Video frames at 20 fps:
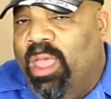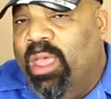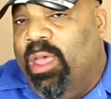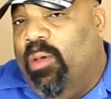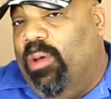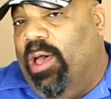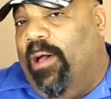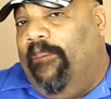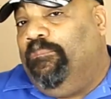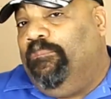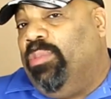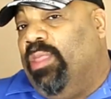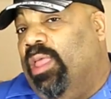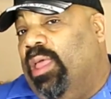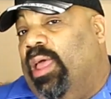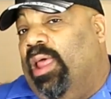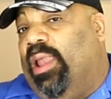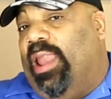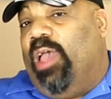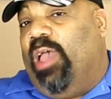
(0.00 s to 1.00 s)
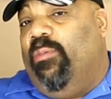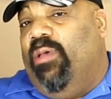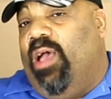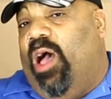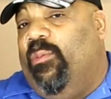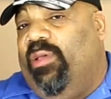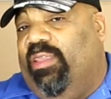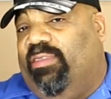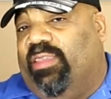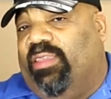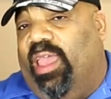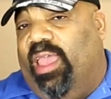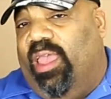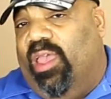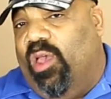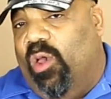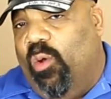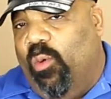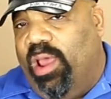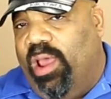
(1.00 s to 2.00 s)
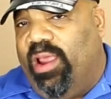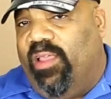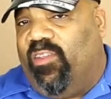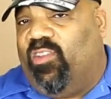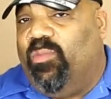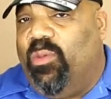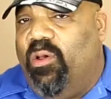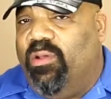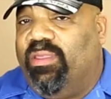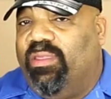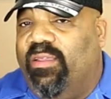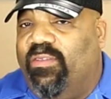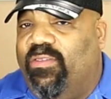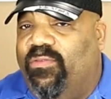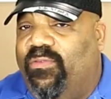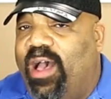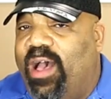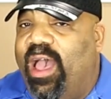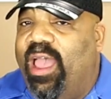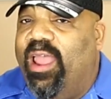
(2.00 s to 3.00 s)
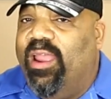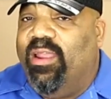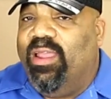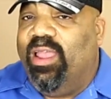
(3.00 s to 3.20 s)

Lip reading: Well, like we always say, where there's smoke, there's fire.